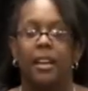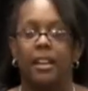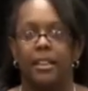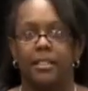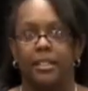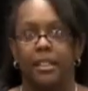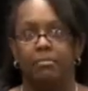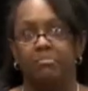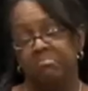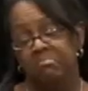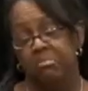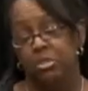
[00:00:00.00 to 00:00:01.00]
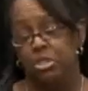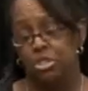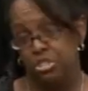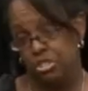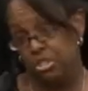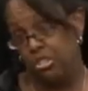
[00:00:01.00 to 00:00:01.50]
And I said,
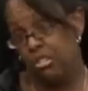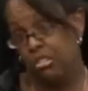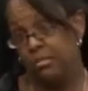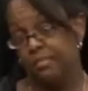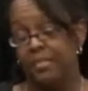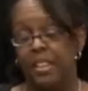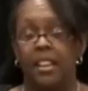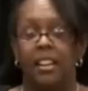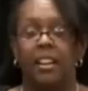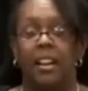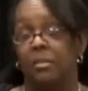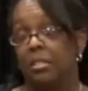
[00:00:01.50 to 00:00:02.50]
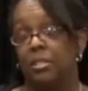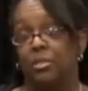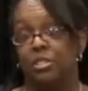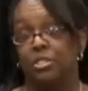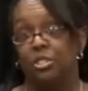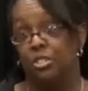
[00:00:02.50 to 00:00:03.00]
sure. I wasn't
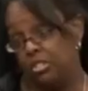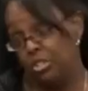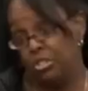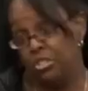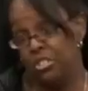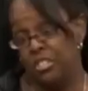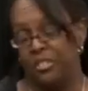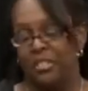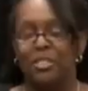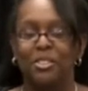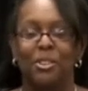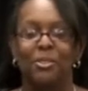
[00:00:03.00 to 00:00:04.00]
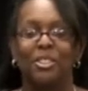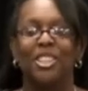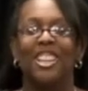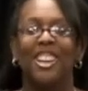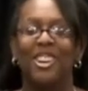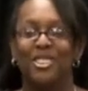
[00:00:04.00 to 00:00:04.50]
going to church, sure. So
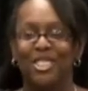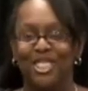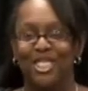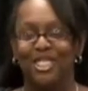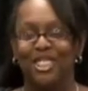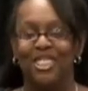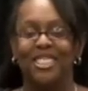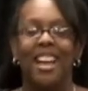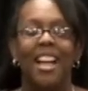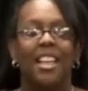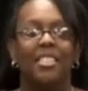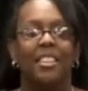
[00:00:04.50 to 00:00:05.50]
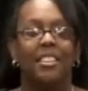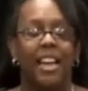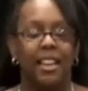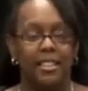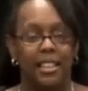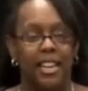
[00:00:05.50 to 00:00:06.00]
she goes to church. Then
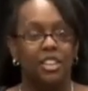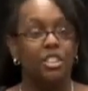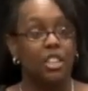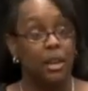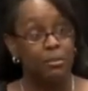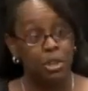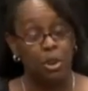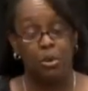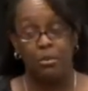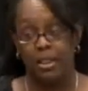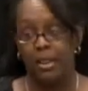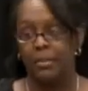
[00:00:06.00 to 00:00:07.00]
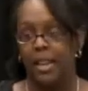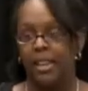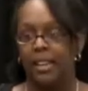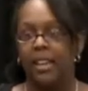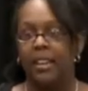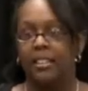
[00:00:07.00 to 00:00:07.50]
that day she comes home and I'm
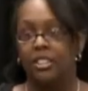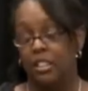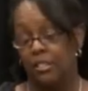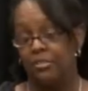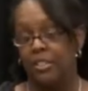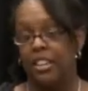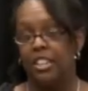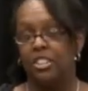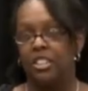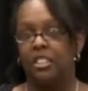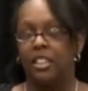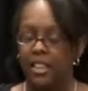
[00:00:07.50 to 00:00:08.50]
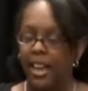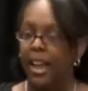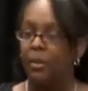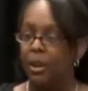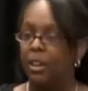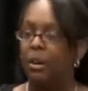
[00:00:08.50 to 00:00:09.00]
like, did you have fun? And she said, yeah,
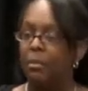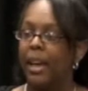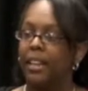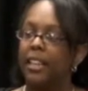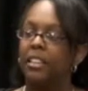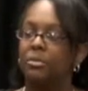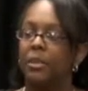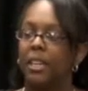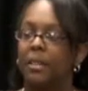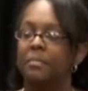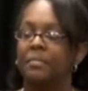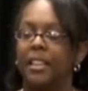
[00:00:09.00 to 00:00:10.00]
I want to go back next week.